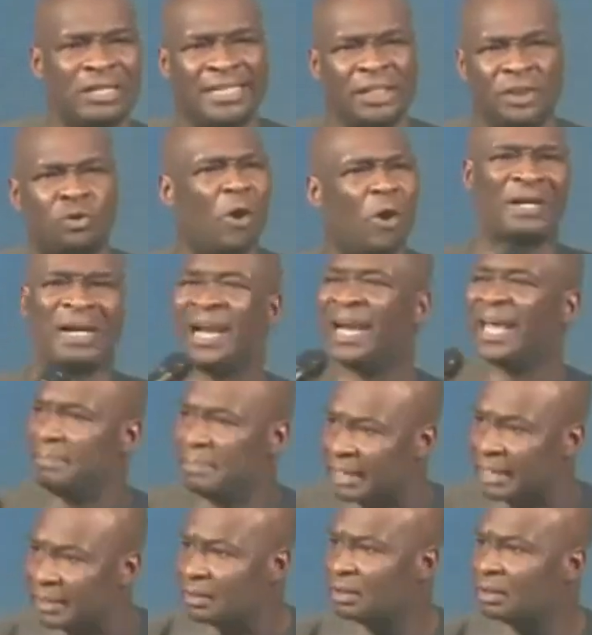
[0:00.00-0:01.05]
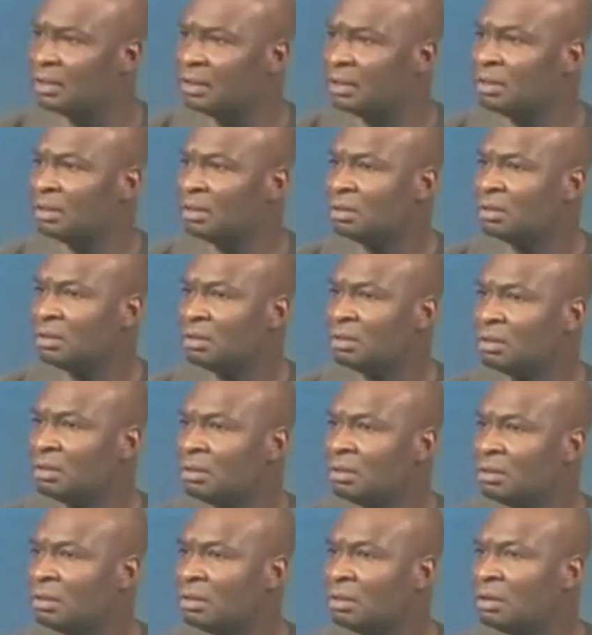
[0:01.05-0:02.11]
the issue of claiming.
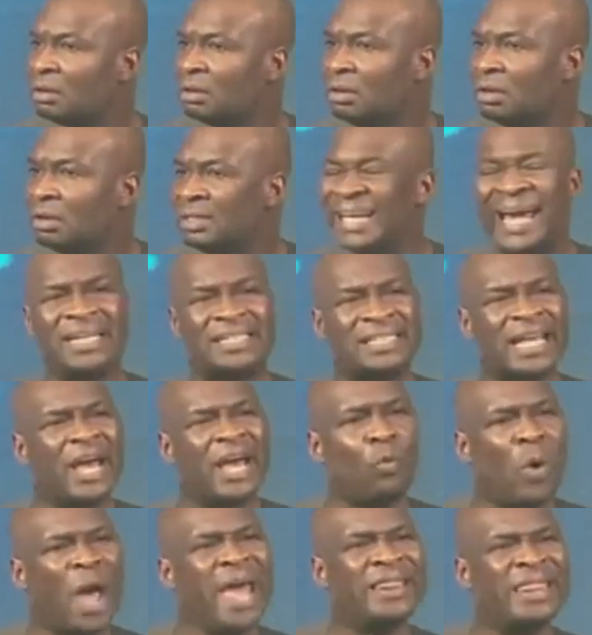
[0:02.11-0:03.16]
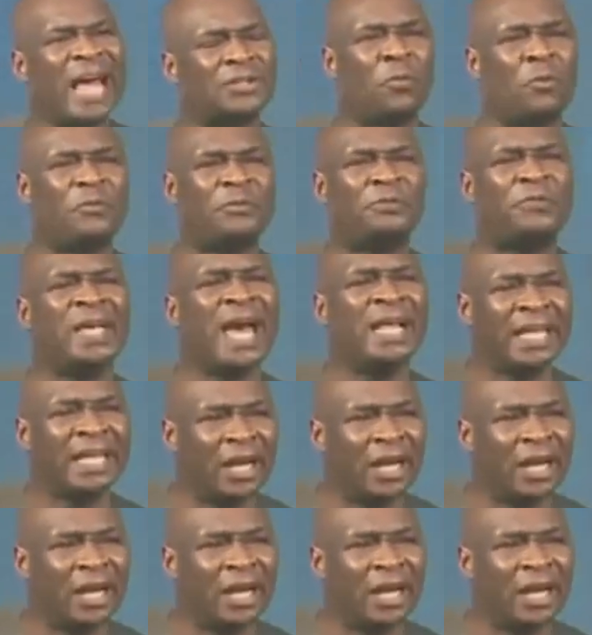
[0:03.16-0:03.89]
There is a way that you fear the